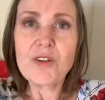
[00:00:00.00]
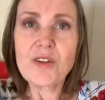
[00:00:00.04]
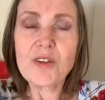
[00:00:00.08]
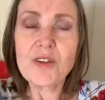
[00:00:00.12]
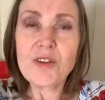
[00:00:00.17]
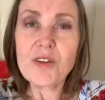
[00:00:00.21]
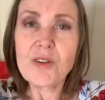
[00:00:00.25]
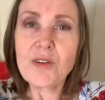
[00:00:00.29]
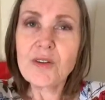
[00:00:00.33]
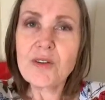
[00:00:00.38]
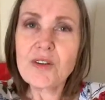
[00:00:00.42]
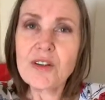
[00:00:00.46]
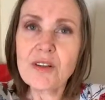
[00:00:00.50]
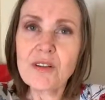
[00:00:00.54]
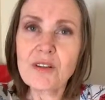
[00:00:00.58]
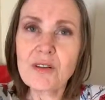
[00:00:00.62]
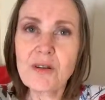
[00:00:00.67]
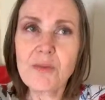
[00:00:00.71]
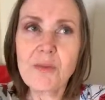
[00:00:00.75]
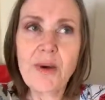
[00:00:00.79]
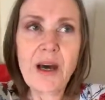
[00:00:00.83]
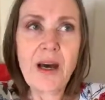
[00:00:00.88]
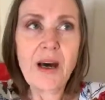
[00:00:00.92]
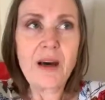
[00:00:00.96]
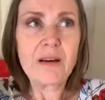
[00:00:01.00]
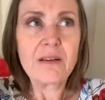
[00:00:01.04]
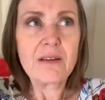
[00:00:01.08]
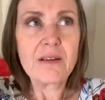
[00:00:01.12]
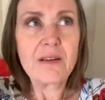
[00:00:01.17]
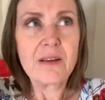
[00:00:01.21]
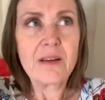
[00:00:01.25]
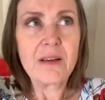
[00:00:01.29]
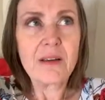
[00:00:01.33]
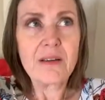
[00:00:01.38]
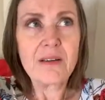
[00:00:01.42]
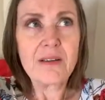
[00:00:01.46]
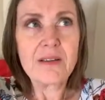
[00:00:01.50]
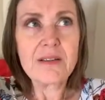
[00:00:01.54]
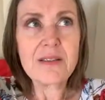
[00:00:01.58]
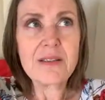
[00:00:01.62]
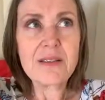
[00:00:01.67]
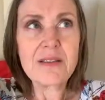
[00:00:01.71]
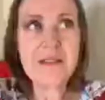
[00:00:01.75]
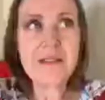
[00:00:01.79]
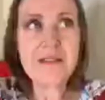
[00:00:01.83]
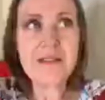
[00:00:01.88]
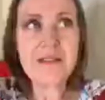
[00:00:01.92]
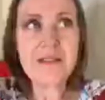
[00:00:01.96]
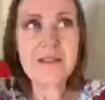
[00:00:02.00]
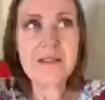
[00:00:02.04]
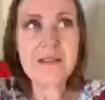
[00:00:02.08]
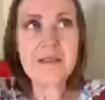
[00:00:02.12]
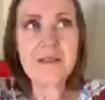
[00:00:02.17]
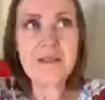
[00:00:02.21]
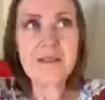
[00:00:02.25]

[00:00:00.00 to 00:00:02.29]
to talk to you about is